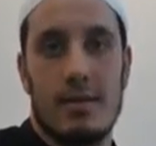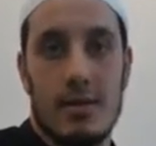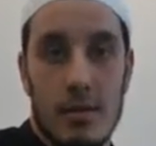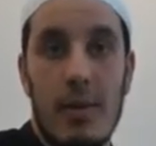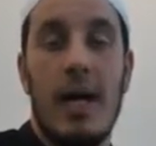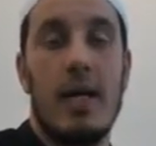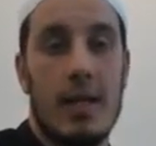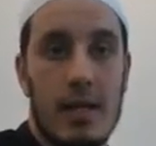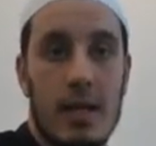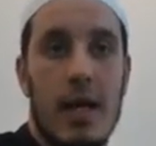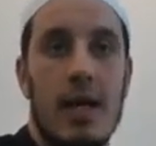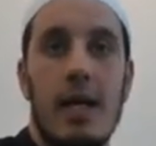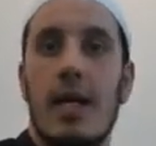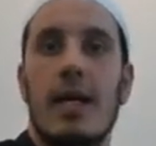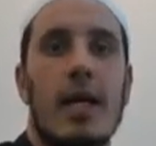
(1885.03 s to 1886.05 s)

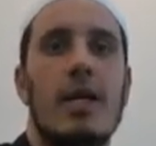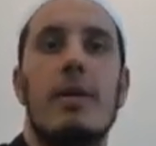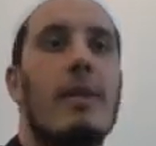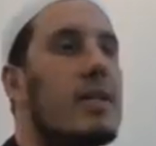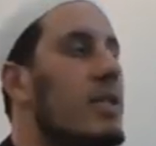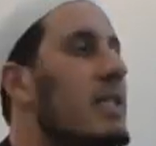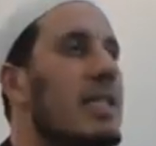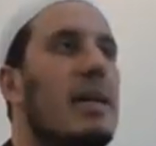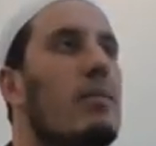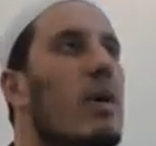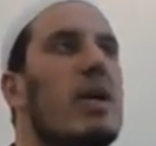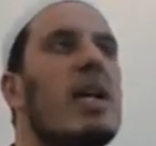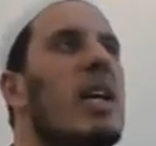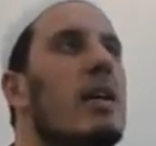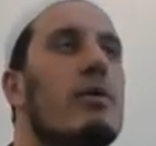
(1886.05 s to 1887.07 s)
Subhanallah. Can you imagine someone
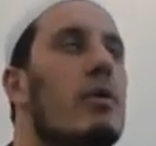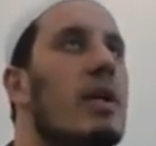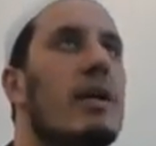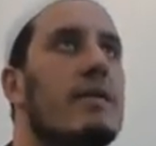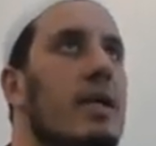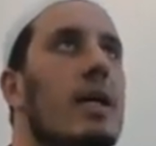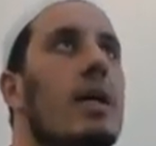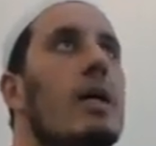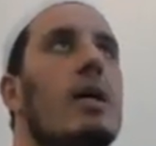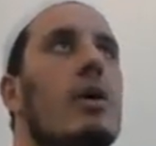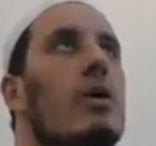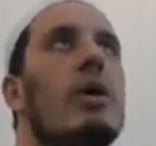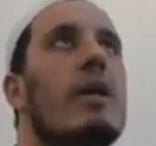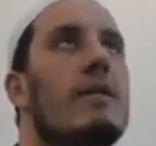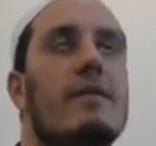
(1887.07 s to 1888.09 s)
who, lives
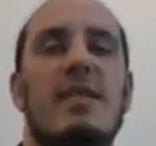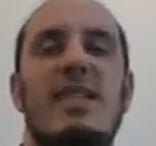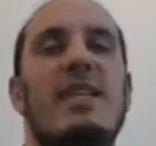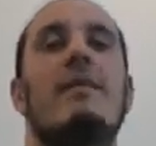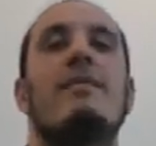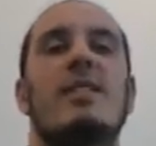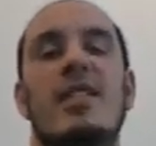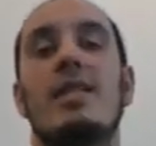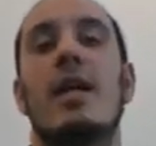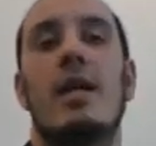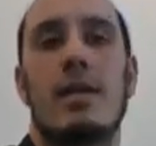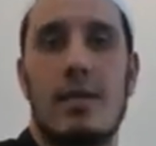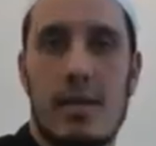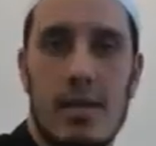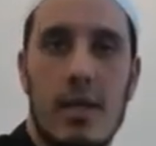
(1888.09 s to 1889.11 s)
who lived 70
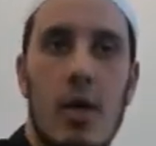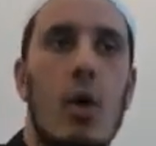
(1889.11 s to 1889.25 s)
years?